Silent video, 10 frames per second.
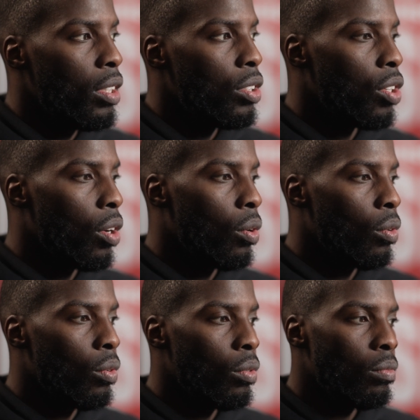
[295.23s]

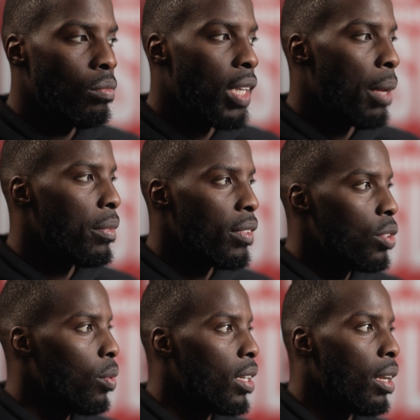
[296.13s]
So same with
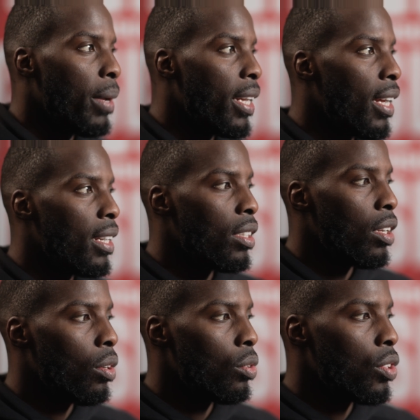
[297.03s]
this one, I'm headlining the
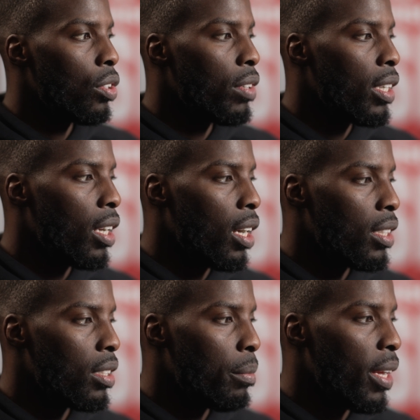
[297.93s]
O2 Arena,
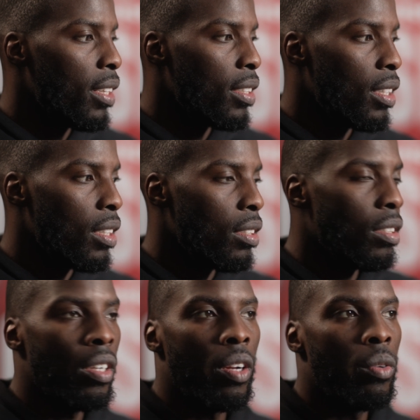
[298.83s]
it's amazing,
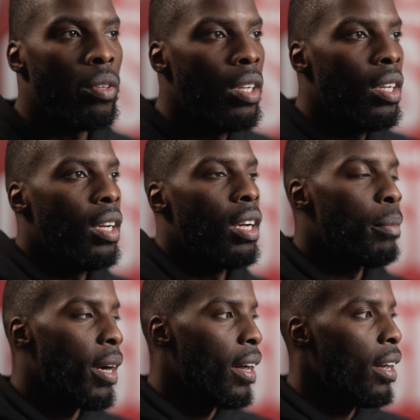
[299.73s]
you know, in
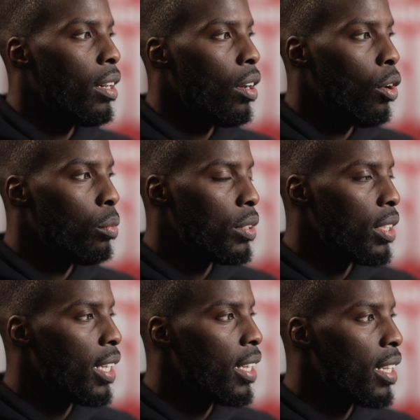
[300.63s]
my home
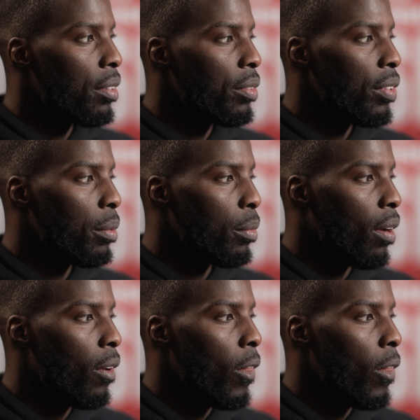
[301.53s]
city and everything, but